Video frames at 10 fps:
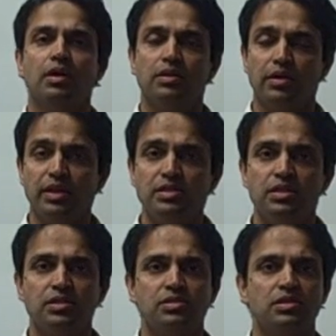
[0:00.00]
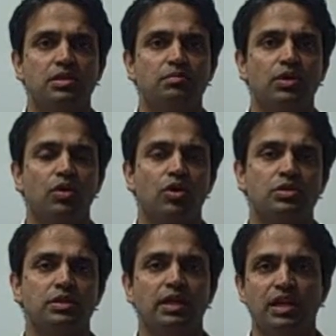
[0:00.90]
The reason is
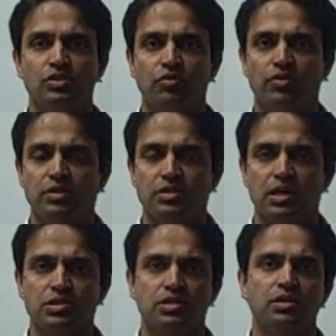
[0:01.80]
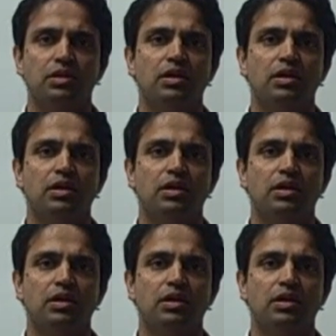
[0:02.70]
because in case of a disaster,